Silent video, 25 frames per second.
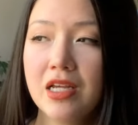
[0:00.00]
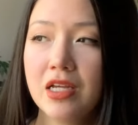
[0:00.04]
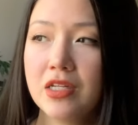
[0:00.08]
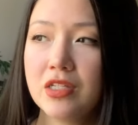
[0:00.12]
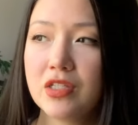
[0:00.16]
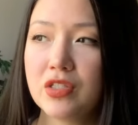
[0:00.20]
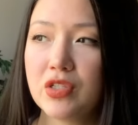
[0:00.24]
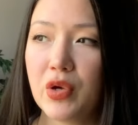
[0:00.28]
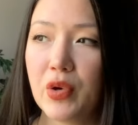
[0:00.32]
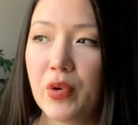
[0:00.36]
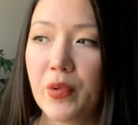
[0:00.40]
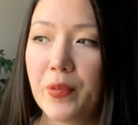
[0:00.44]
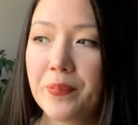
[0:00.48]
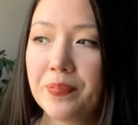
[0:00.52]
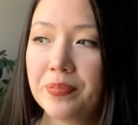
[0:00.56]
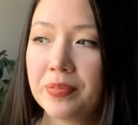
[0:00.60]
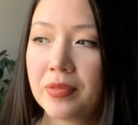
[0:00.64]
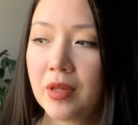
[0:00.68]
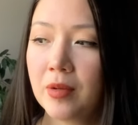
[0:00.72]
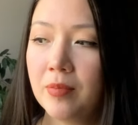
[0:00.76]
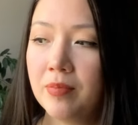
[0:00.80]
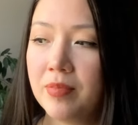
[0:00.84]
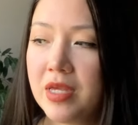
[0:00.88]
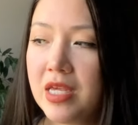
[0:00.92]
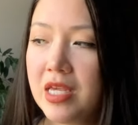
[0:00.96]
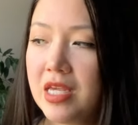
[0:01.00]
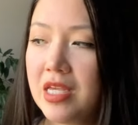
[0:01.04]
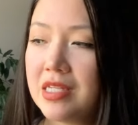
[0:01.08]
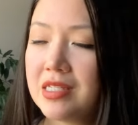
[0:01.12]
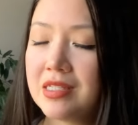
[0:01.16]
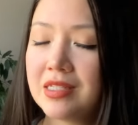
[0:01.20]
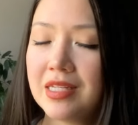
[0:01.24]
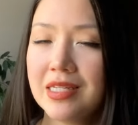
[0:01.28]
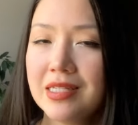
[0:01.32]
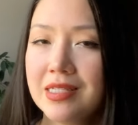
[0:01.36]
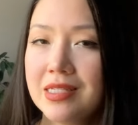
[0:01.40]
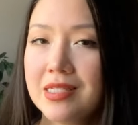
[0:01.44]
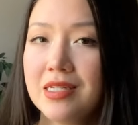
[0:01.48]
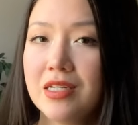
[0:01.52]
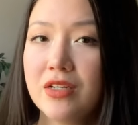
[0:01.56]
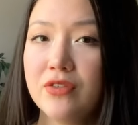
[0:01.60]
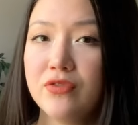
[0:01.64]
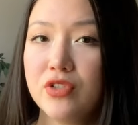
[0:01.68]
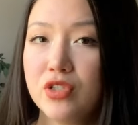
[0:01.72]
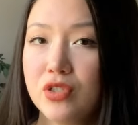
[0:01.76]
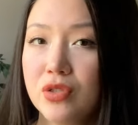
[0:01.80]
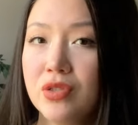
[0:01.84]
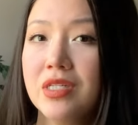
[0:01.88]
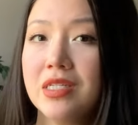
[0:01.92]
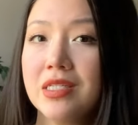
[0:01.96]
So be sensitive
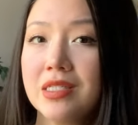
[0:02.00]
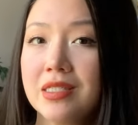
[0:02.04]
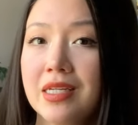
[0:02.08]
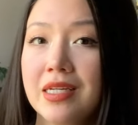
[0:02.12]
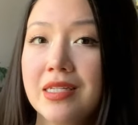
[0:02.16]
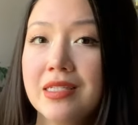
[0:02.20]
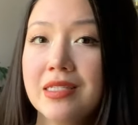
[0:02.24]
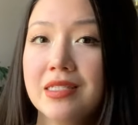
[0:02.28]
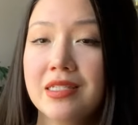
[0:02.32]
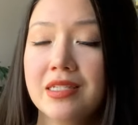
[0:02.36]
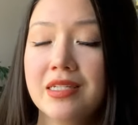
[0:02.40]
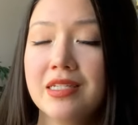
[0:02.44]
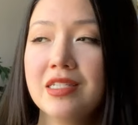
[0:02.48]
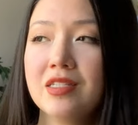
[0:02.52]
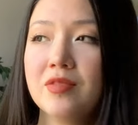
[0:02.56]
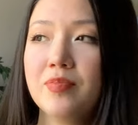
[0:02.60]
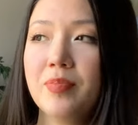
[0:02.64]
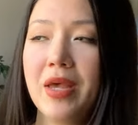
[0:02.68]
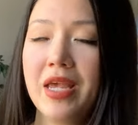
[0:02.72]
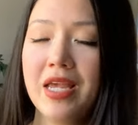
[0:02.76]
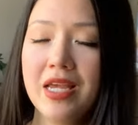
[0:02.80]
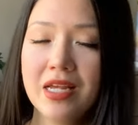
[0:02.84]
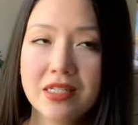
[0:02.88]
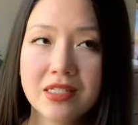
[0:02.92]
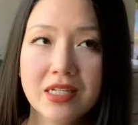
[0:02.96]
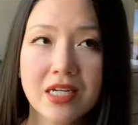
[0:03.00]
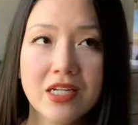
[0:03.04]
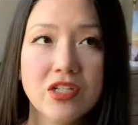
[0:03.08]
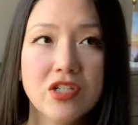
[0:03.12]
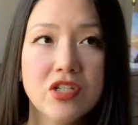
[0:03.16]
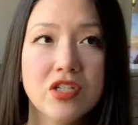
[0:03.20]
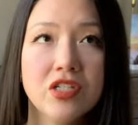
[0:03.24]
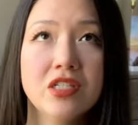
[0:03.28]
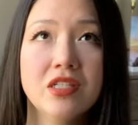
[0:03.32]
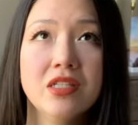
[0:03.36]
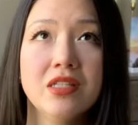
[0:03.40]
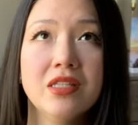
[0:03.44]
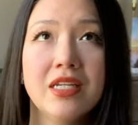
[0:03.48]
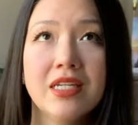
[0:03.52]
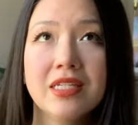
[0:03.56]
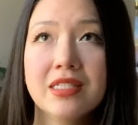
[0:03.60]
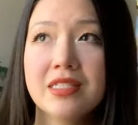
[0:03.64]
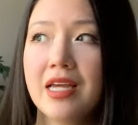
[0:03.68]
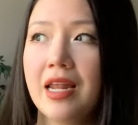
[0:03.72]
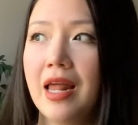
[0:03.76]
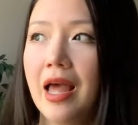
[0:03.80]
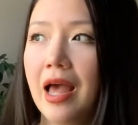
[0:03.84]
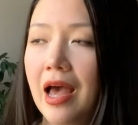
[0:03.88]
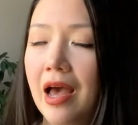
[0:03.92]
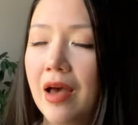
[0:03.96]
to the senses, pay attention to things
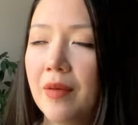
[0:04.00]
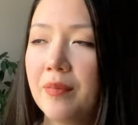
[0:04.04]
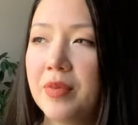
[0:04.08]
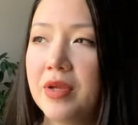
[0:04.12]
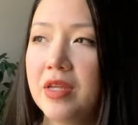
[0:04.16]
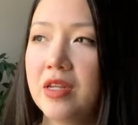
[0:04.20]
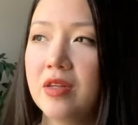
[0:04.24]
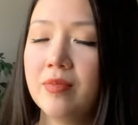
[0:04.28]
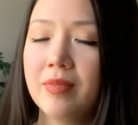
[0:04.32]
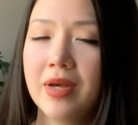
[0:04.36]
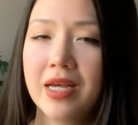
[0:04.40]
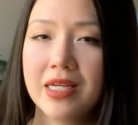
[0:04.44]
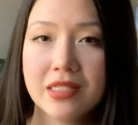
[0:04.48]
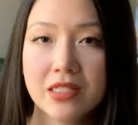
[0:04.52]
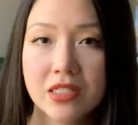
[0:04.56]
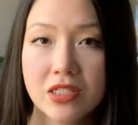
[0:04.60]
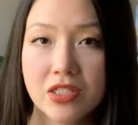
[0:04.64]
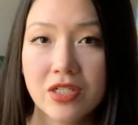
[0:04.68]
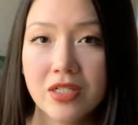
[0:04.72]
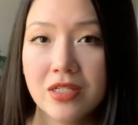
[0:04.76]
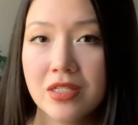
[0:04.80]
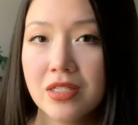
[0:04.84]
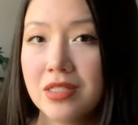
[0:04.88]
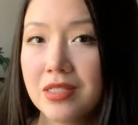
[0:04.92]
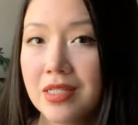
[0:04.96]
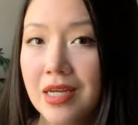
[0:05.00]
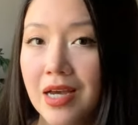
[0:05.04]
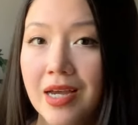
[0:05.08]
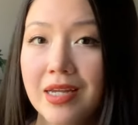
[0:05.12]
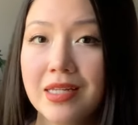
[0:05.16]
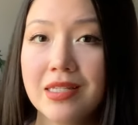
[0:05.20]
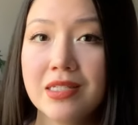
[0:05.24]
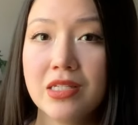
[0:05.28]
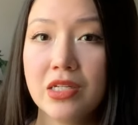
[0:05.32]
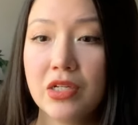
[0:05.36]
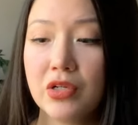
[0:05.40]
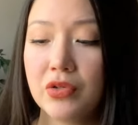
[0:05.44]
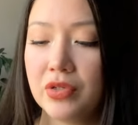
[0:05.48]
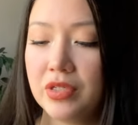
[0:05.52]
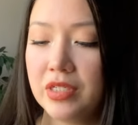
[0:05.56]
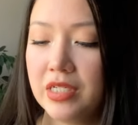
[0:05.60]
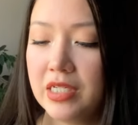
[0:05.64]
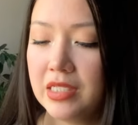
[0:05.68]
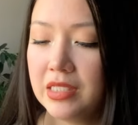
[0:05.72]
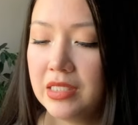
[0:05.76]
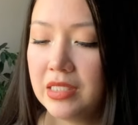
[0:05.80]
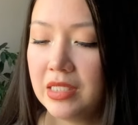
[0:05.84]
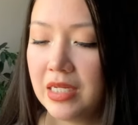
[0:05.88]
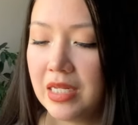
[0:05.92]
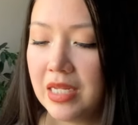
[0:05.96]
that happen, messages, signs,
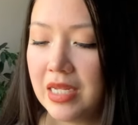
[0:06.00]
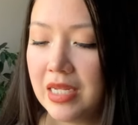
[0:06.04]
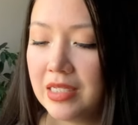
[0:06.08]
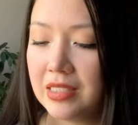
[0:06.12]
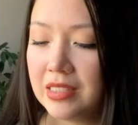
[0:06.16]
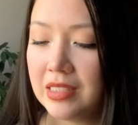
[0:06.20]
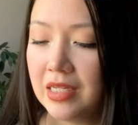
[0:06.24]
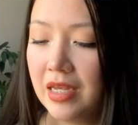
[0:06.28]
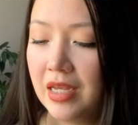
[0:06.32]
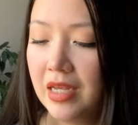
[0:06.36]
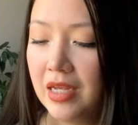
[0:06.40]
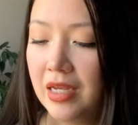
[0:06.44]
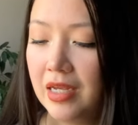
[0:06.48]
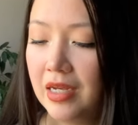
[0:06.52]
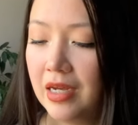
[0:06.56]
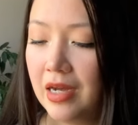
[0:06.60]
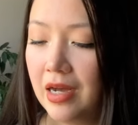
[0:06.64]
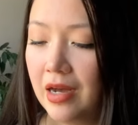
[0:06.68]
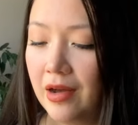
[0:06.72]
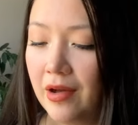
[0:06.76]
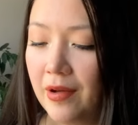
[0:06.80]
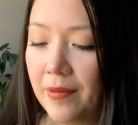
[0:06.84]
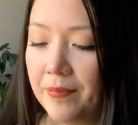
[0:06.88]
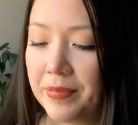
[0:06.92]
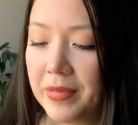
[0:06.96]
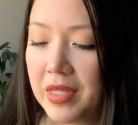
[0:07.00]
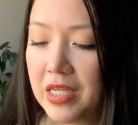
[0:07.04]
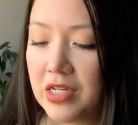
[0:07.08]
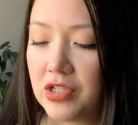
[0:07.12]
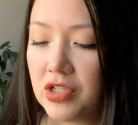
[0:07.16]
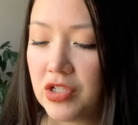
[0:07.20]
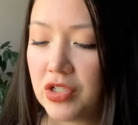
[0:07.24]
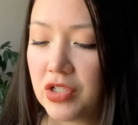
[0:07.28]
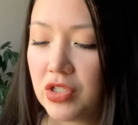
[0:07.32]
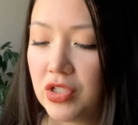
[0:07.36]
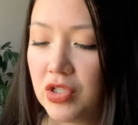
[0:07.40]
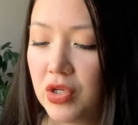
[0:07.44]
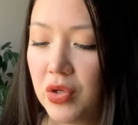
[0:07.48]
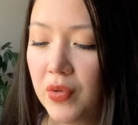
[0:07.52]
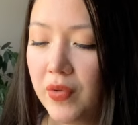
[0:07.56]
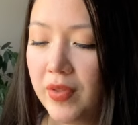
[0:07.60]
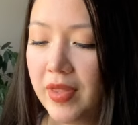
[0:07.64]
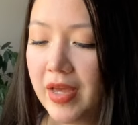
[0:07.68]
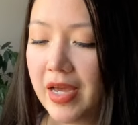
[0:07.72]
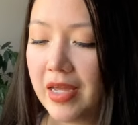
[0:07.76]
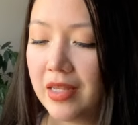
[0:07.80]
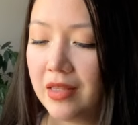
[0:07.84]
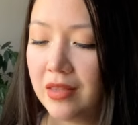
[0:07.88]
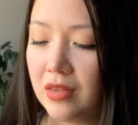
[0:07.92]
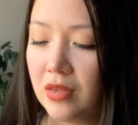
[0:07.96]
synchronicities, and just know
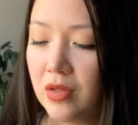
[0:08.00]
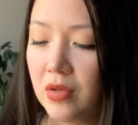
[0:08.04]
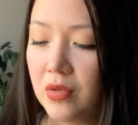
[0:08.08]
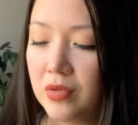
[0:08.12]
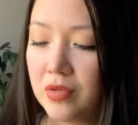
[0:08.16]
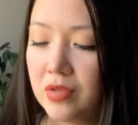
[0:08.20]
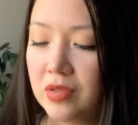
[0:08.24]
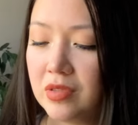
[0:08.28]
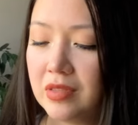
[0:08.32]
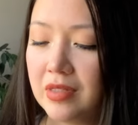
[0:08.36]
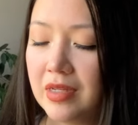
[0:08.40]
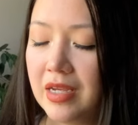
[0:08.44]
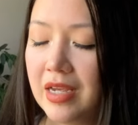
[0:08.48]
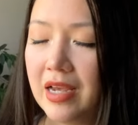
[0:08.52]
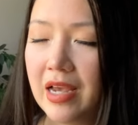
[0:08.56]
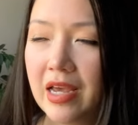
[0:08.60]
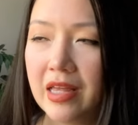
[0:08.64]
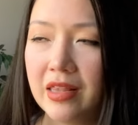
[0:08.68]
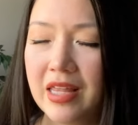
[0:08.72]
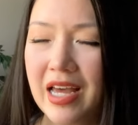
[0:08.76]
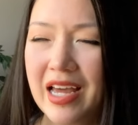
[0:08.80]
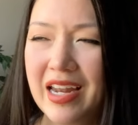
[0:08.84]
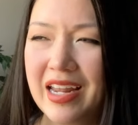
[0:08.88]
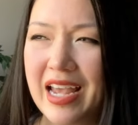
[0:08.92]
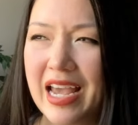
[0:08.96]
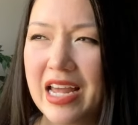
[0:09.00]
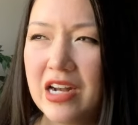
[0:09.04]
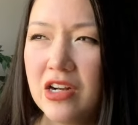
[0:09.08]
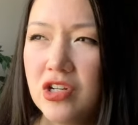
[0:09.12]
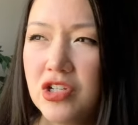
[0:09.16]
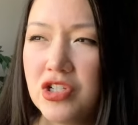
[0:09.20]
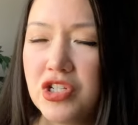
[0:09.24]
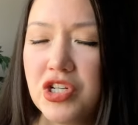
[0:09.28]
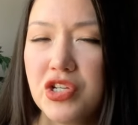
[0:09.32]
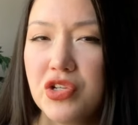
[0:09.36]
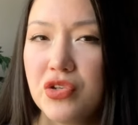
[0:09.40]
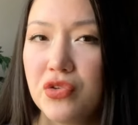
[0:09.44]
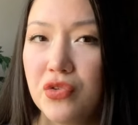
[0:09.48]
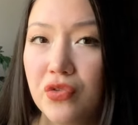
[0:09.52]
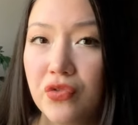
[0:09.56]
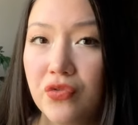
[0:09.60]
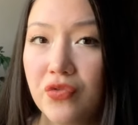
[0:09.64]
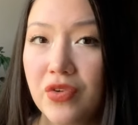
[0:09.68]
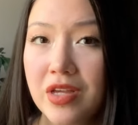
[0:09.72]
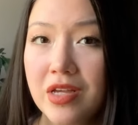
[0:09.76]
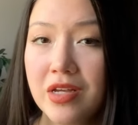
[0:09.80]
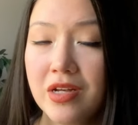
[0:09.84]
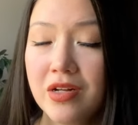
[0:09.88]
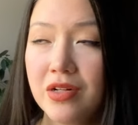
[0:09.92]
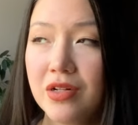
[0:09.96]
that those that energy you
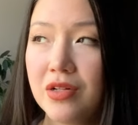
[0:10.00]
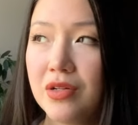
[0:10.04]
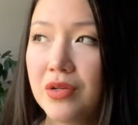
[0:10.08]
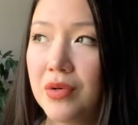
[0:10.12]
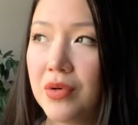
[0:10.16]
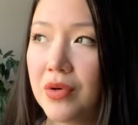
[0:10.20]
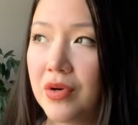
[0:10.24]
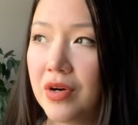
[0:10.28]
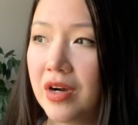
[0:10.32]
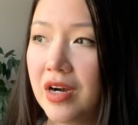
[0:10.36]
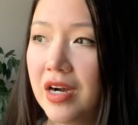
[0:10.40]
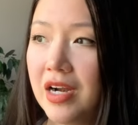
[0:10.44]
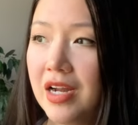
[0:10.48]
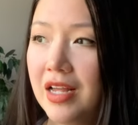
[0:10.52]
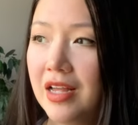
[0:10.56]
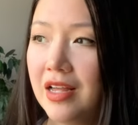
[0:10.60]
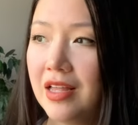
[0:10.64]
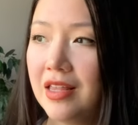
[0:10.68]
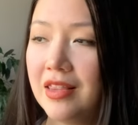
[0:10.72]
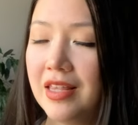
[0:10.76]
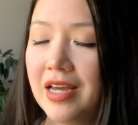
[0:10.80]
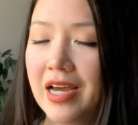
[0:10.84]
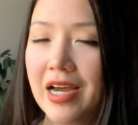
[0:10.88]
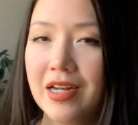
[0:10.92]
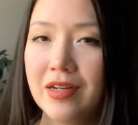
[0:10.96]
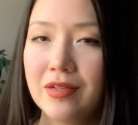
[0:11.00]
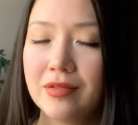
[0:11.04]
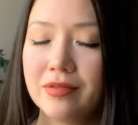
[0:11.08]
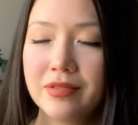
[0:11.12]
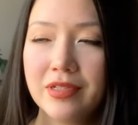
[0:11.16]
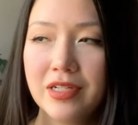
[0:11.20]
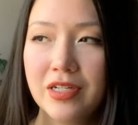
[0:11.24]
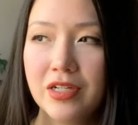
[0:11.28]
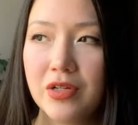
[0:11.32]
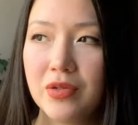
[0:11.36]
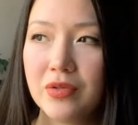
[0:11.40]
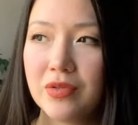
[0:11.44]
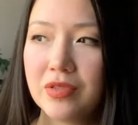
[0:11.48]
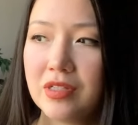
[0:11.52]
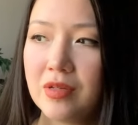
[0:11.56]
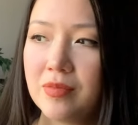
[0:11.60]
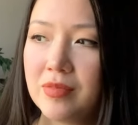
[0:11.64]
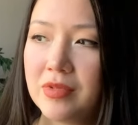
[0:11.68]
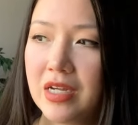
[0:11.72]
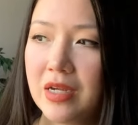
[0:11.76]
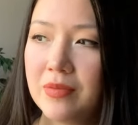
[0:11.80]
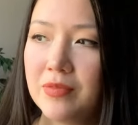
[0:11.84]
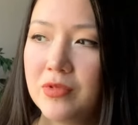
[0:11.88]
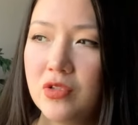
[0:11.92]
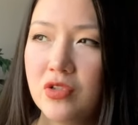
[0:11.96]
feel, or that, you know,
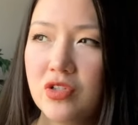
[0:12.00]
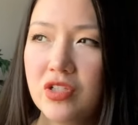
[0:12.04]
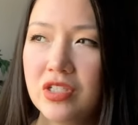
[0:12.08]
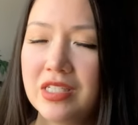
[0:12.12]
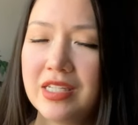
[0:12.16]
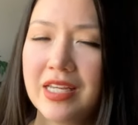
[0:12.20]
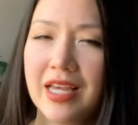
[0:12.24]
sometimes you just